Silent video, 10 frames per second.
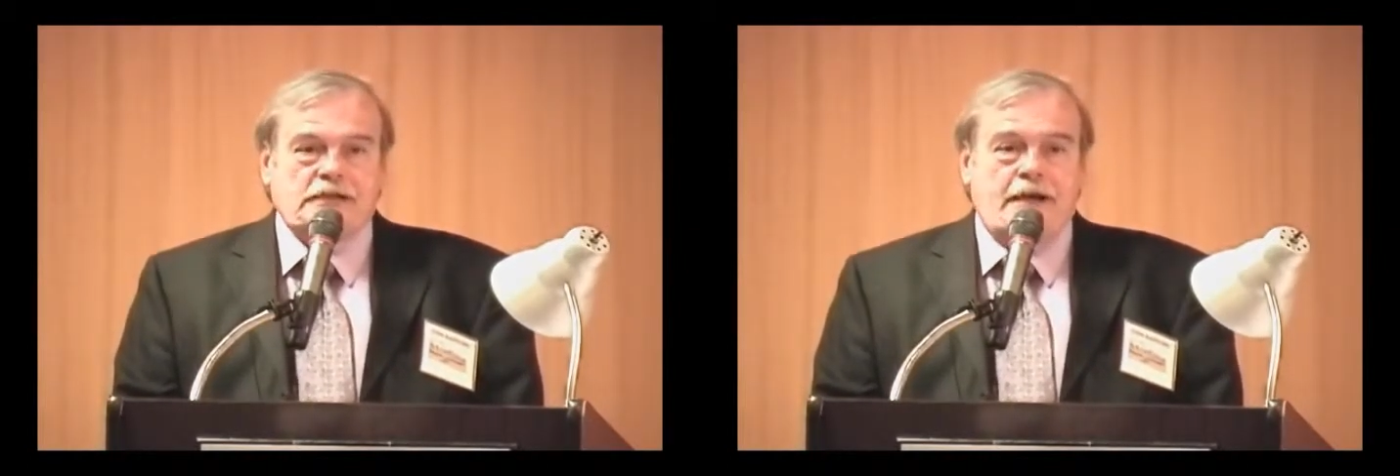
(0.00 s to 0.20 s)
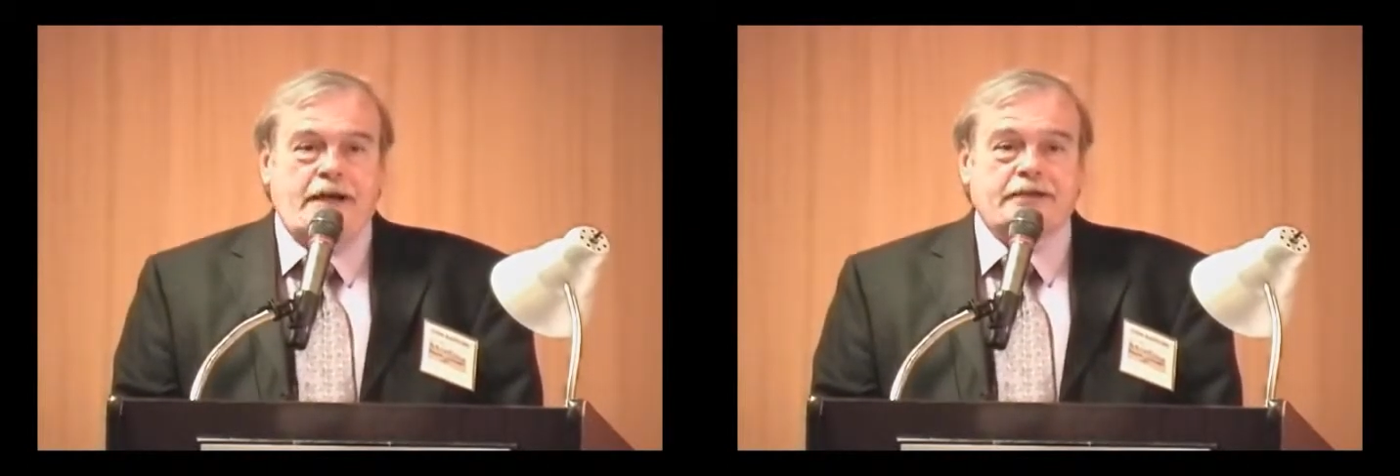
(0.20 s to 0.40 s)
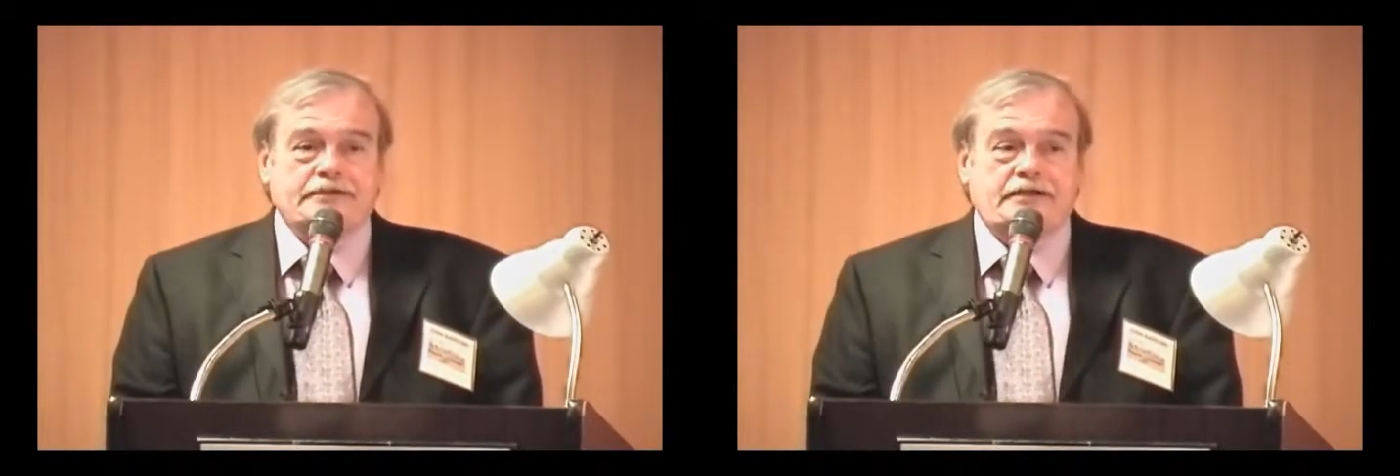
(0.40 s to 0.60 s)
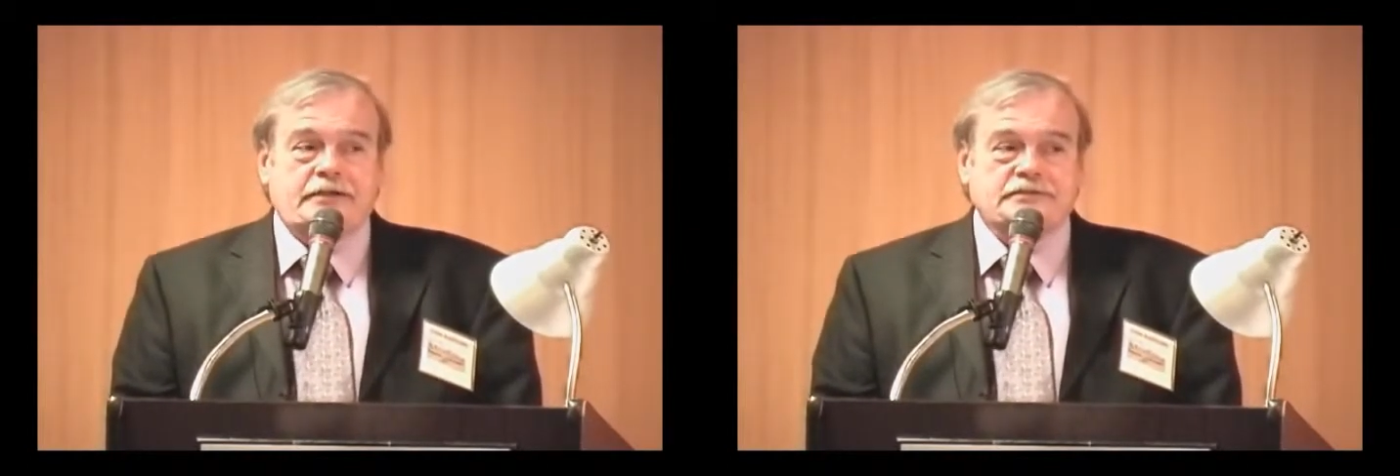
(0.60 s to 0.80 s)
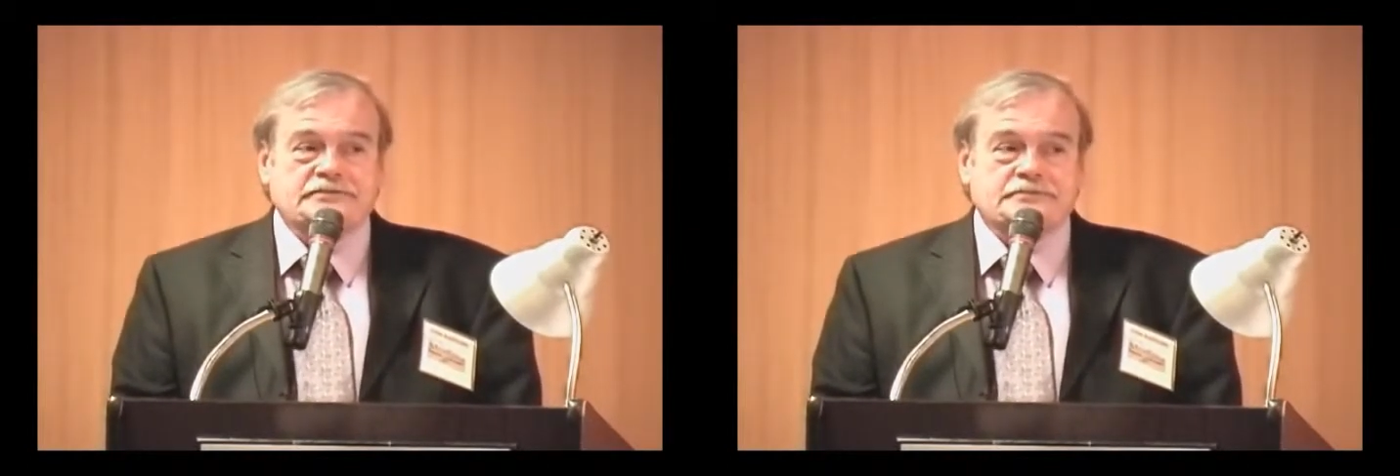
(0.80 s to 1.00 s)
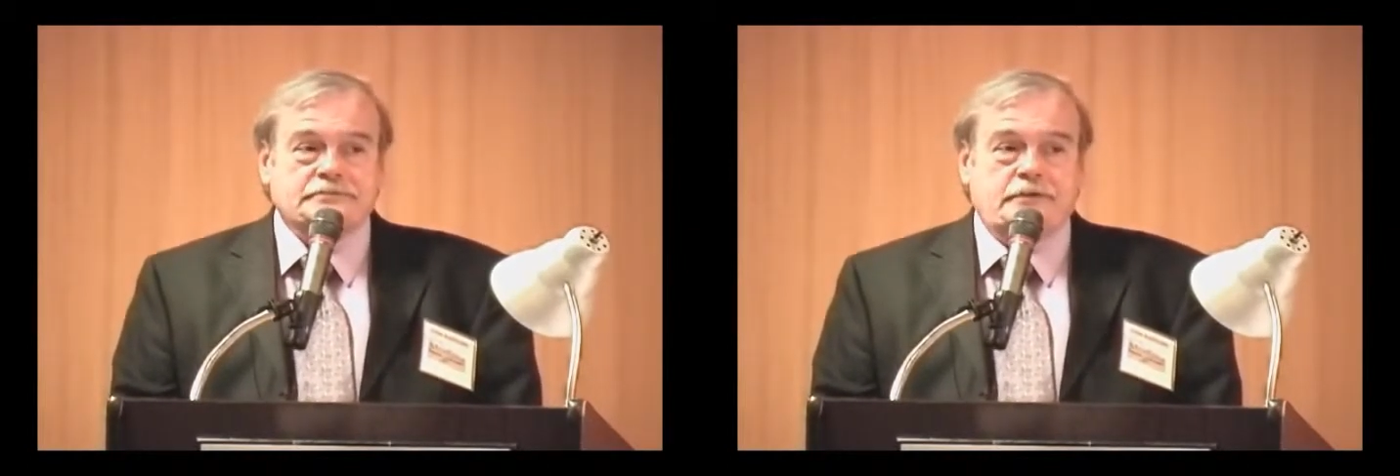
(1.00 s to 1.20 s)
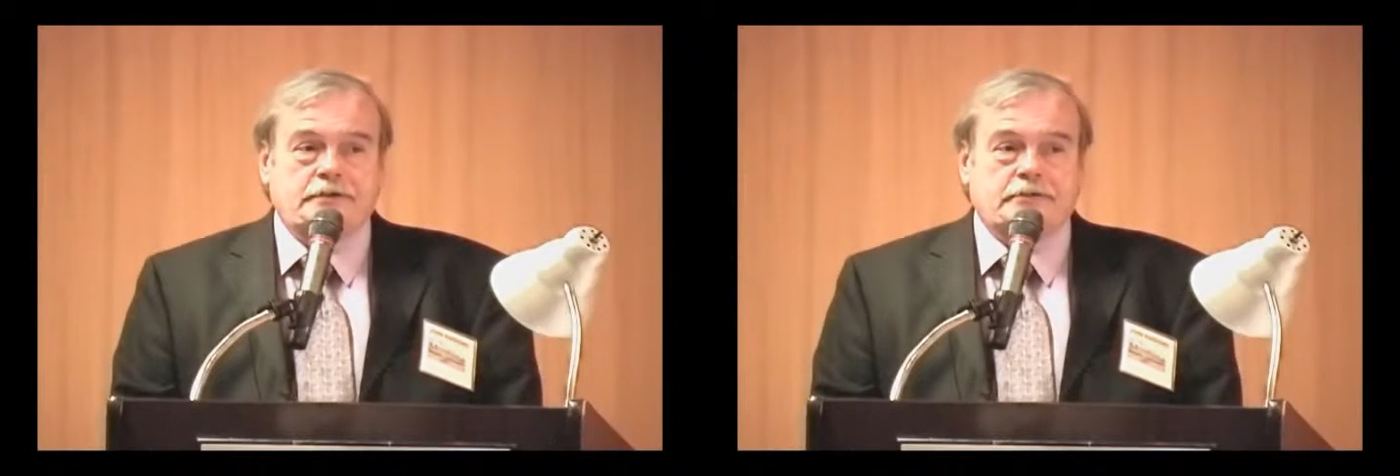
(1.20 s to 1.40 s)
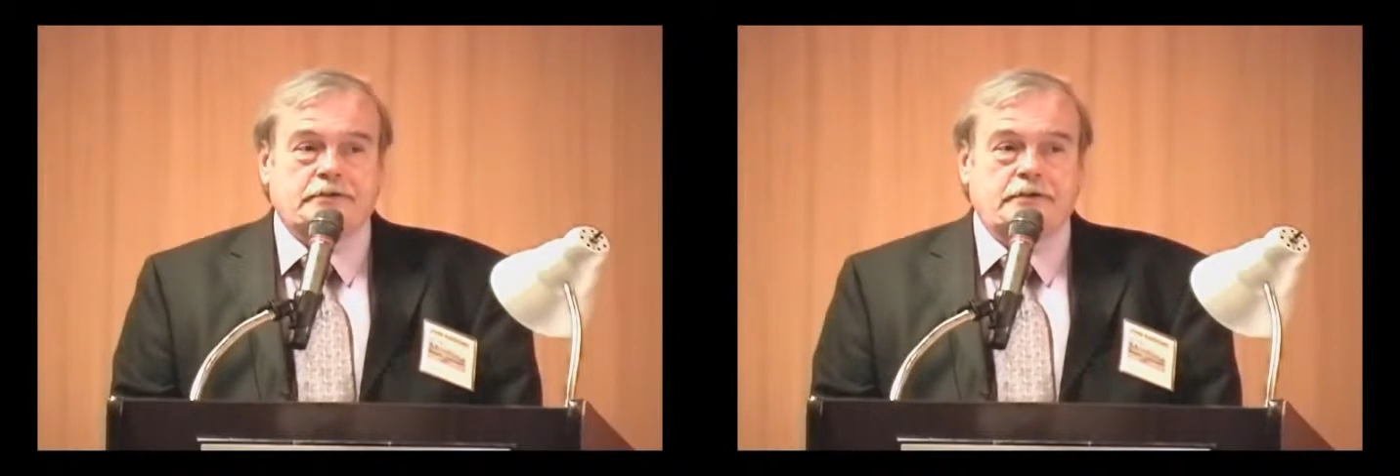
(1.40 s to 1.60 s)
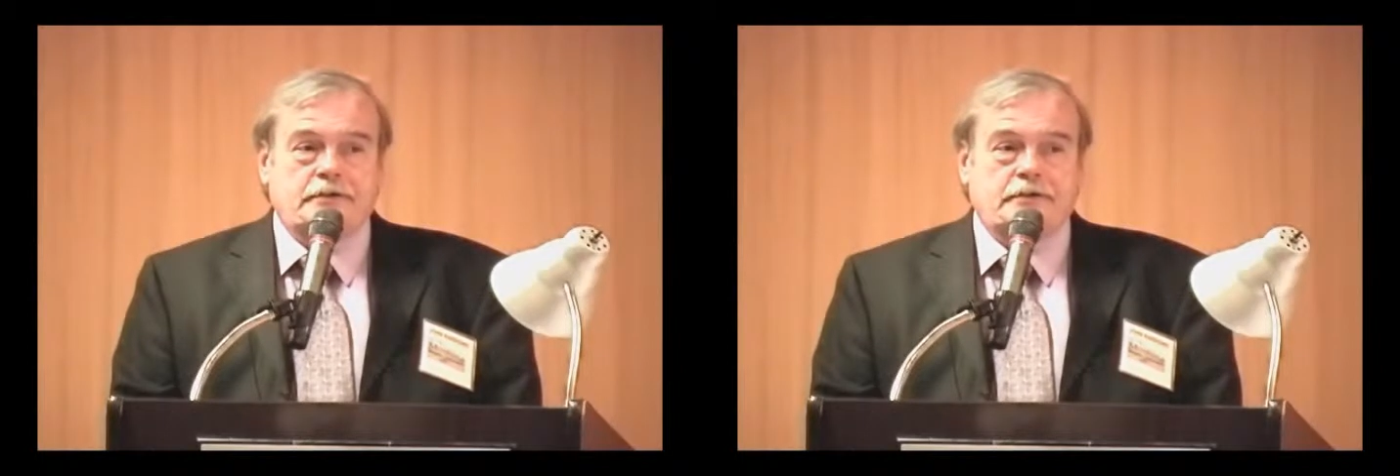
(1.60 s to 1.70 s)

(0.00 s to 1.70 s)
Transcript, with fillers: And it is a,